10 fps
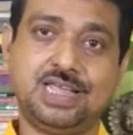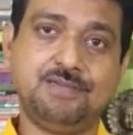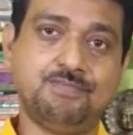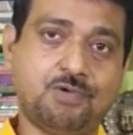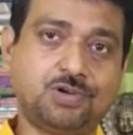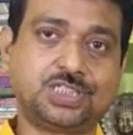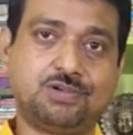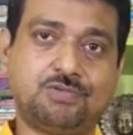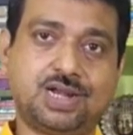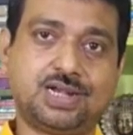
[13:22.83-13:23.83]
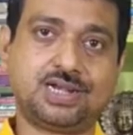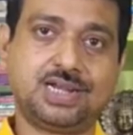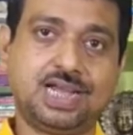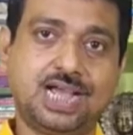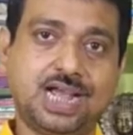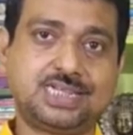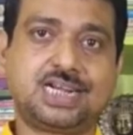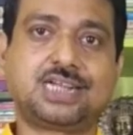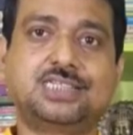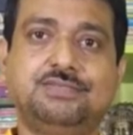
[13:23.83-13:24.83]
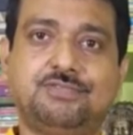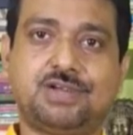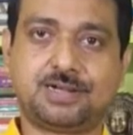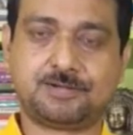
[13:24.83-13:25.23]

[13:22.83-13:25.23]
immortal one, attractive one.